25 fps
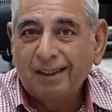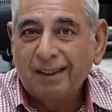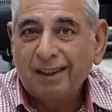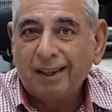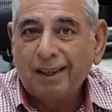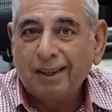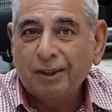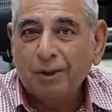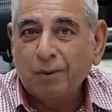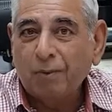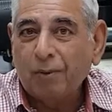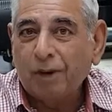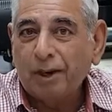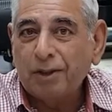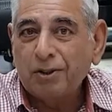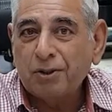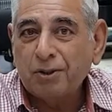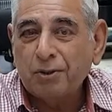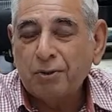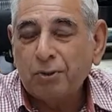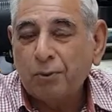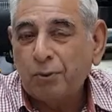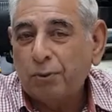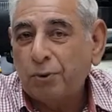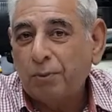Otherwise,
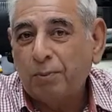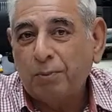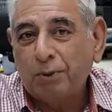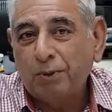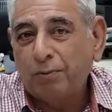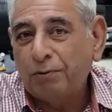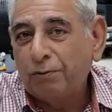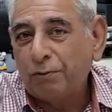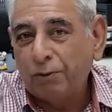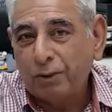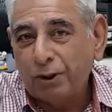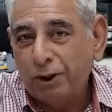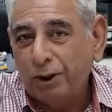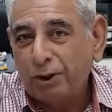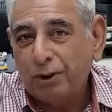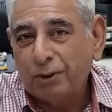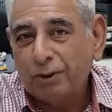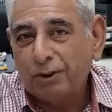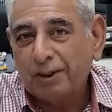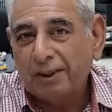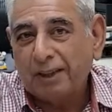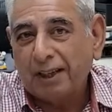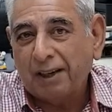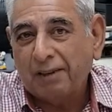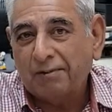you could be fooling
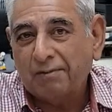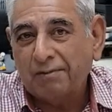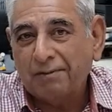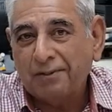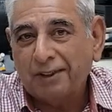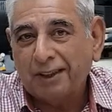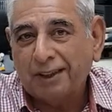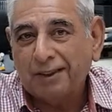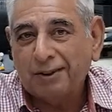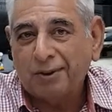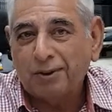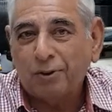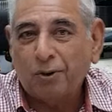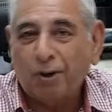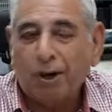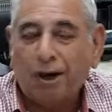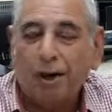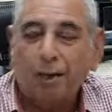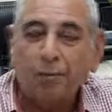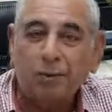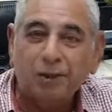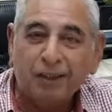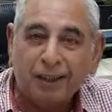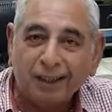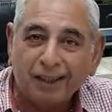yourself that you're
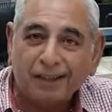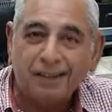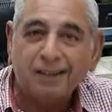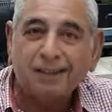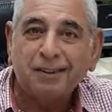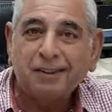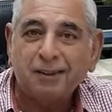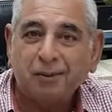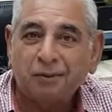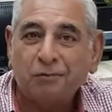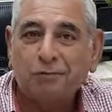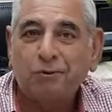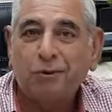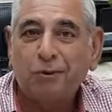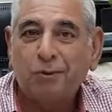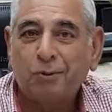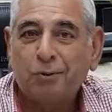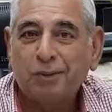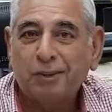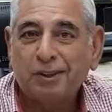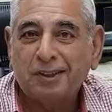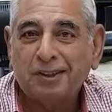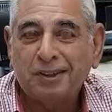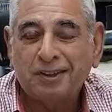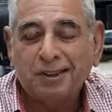harmonizing the
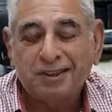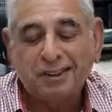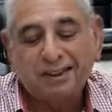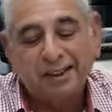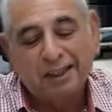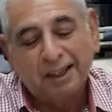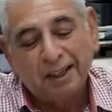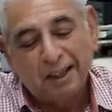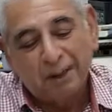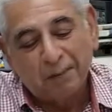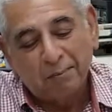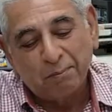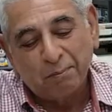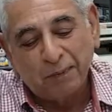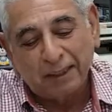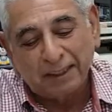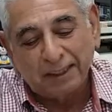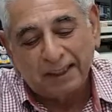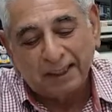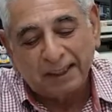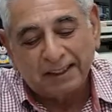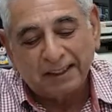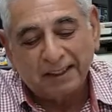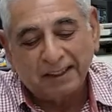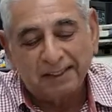frequencies, but
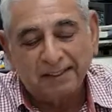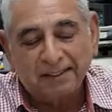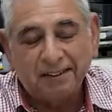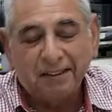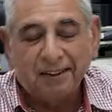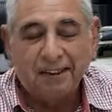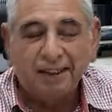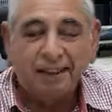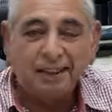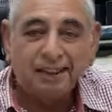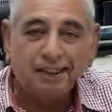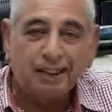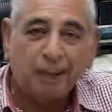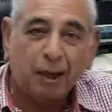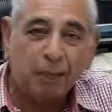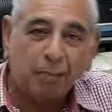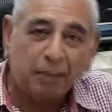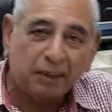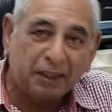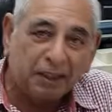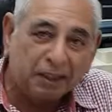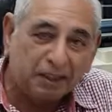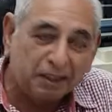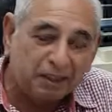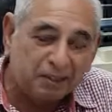nothing really is
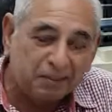happening.